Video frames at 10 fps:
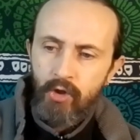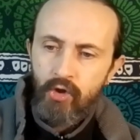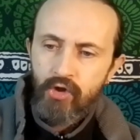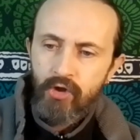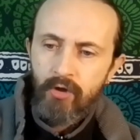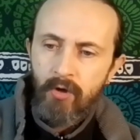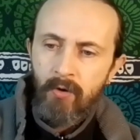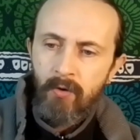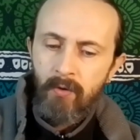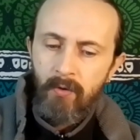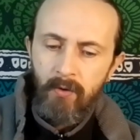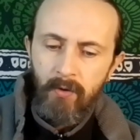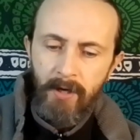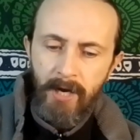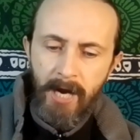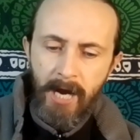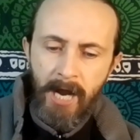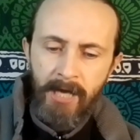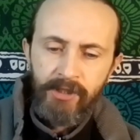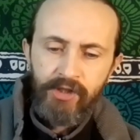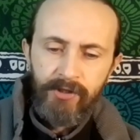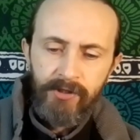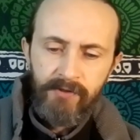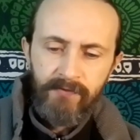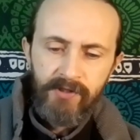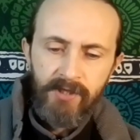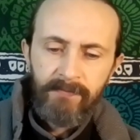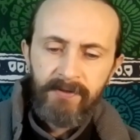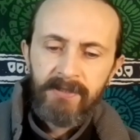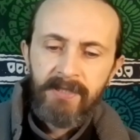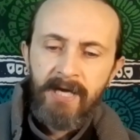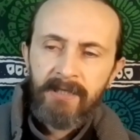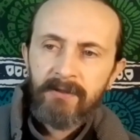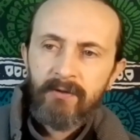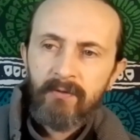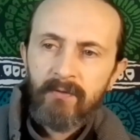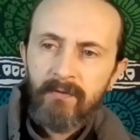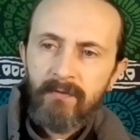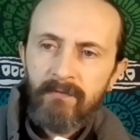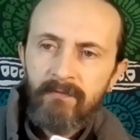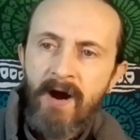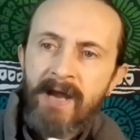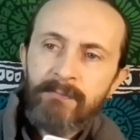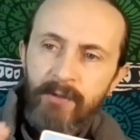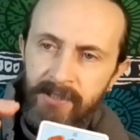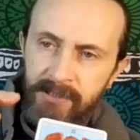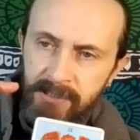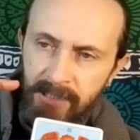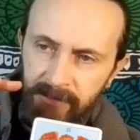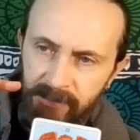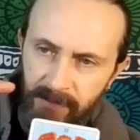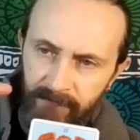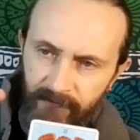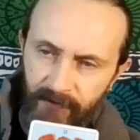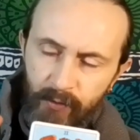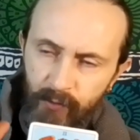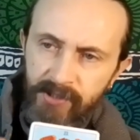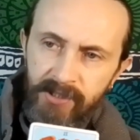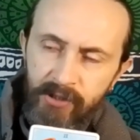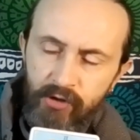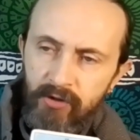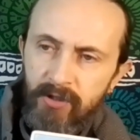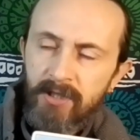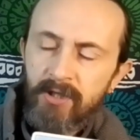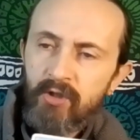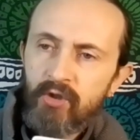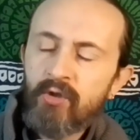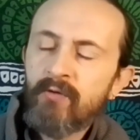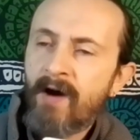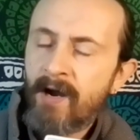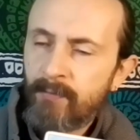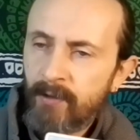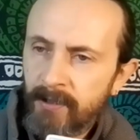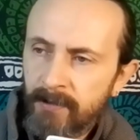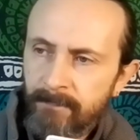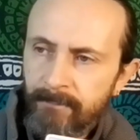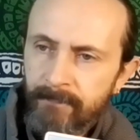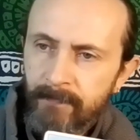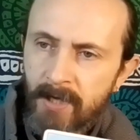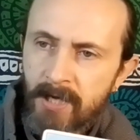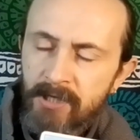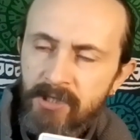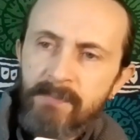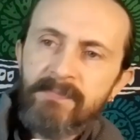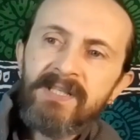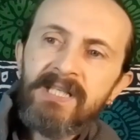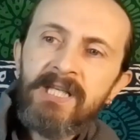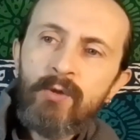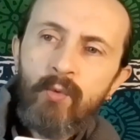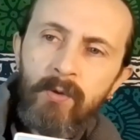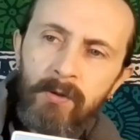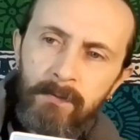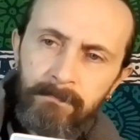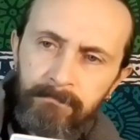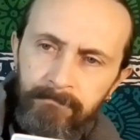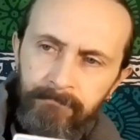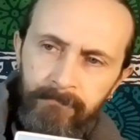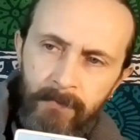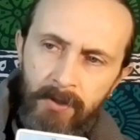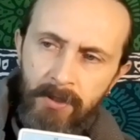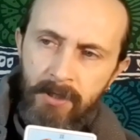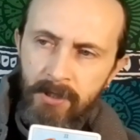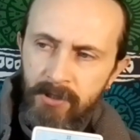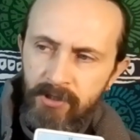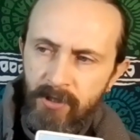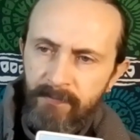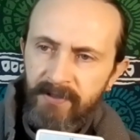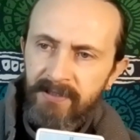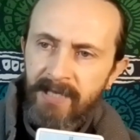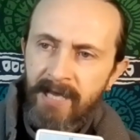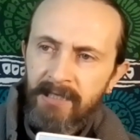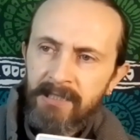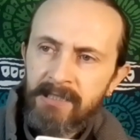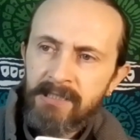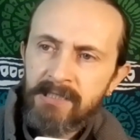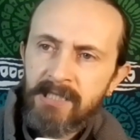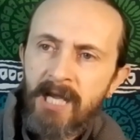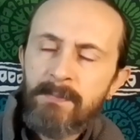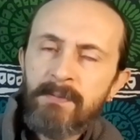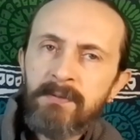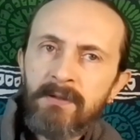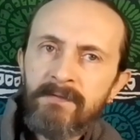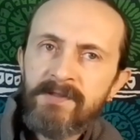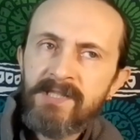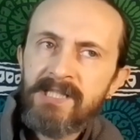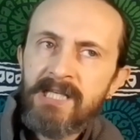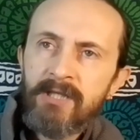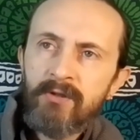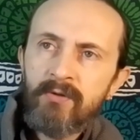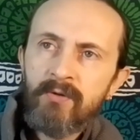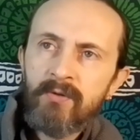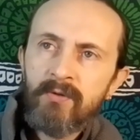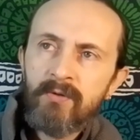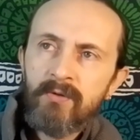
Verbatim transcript: you should go and search for something that vibrates at the same frequency that you vibrate. Something equal. Something that is capable of seeing you